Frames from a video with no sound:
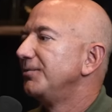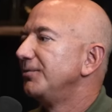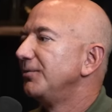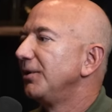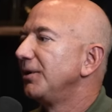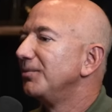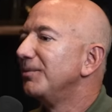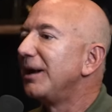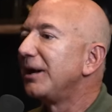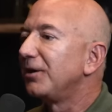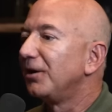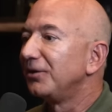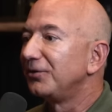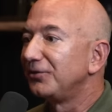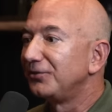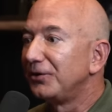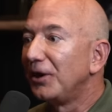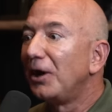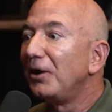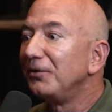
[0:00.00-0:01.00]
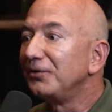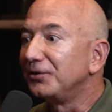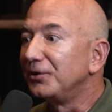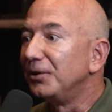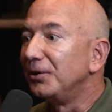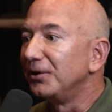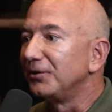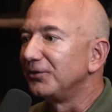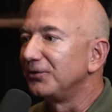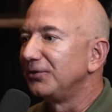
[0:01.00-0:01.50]
we can make ourselves
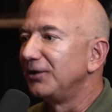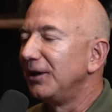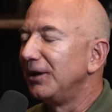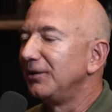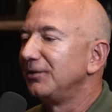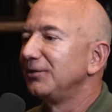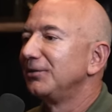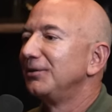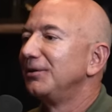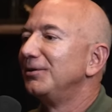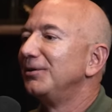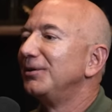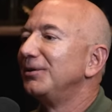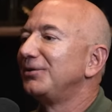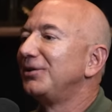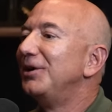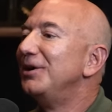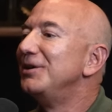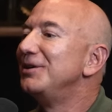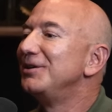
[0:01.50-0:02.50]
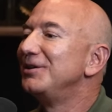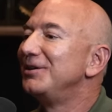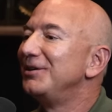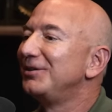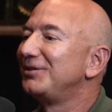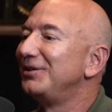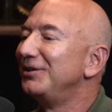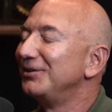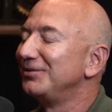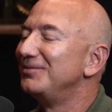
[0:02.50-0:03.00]
go extinct. You know,
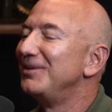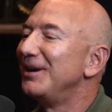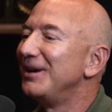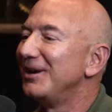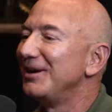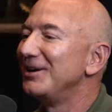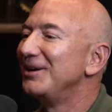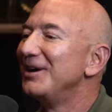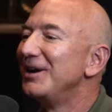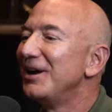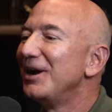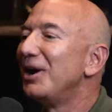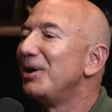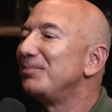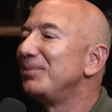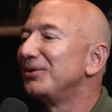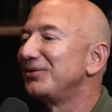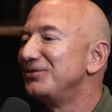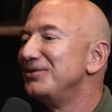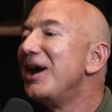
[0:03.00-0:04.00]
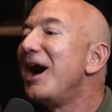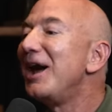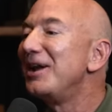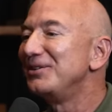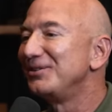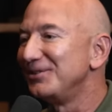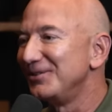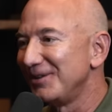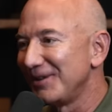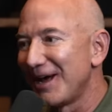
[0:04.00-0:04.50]
these things may help us
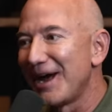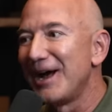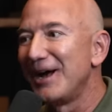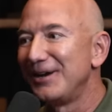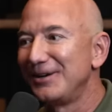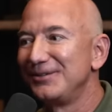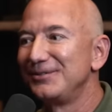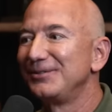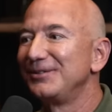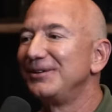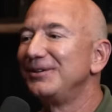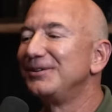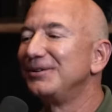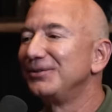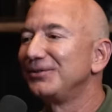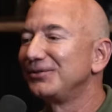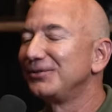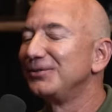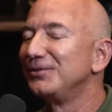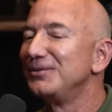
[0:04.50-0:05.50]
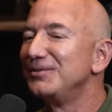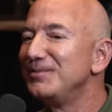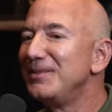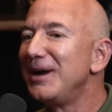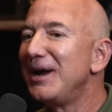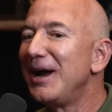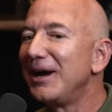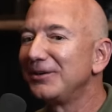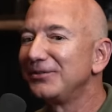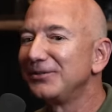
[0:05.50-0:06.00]
not do that, you know, so we
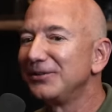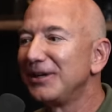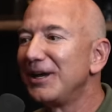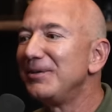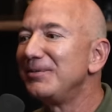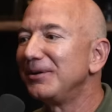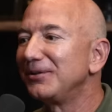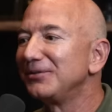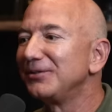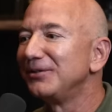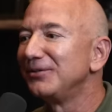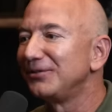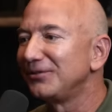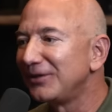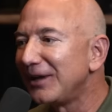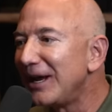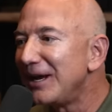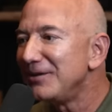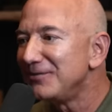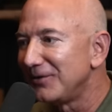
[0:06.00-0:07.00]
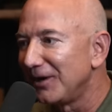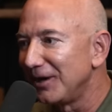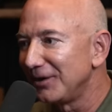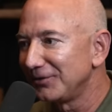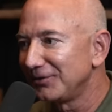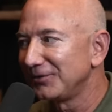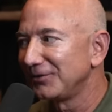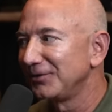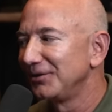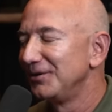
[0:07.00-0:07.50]
may actually, they may actually save
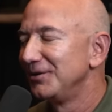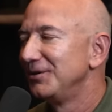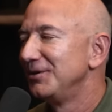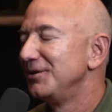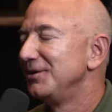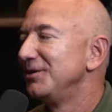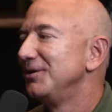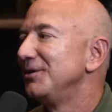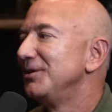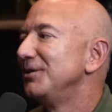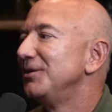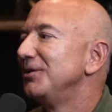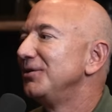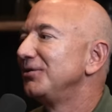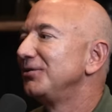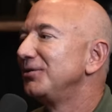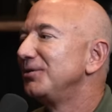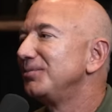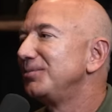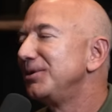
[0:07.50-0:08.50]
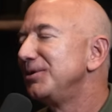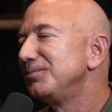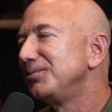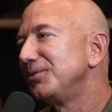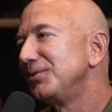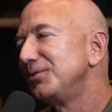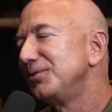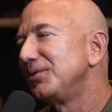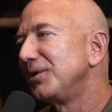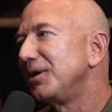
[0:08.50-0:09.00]
us. So the
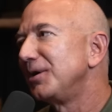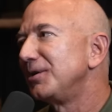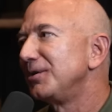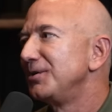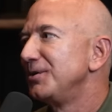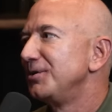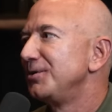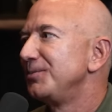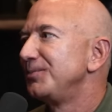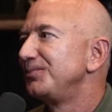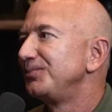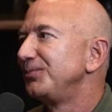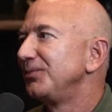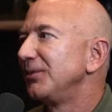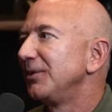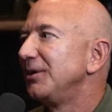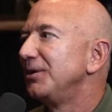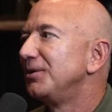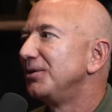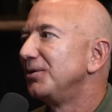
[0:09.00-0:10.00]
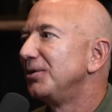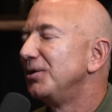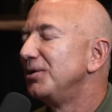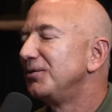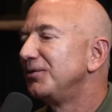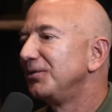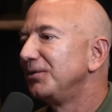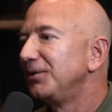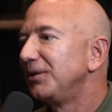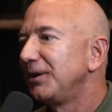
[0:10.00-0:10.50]
people who are, you know,
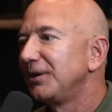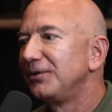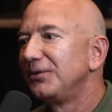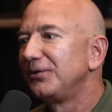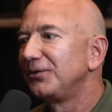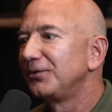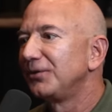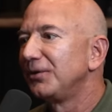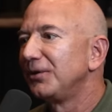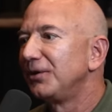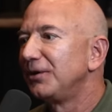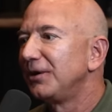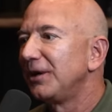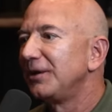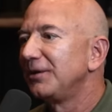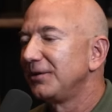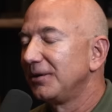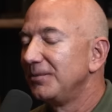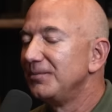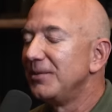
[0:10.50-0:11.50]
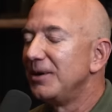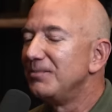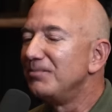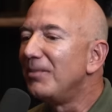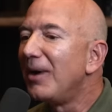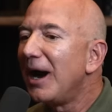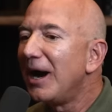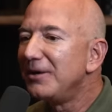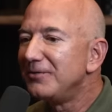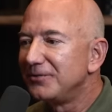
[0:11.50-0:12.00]
overly concerned, in
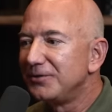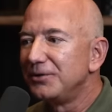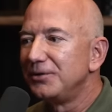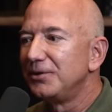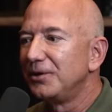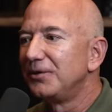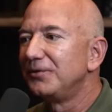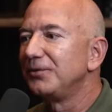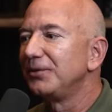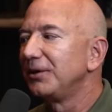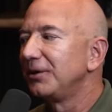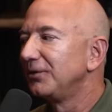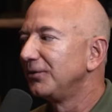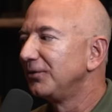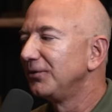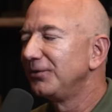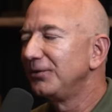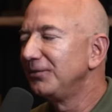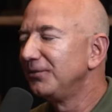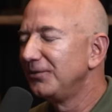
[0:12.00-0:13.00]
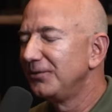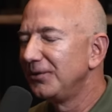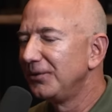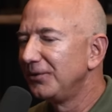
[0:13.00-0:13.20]
my view, overly concerned,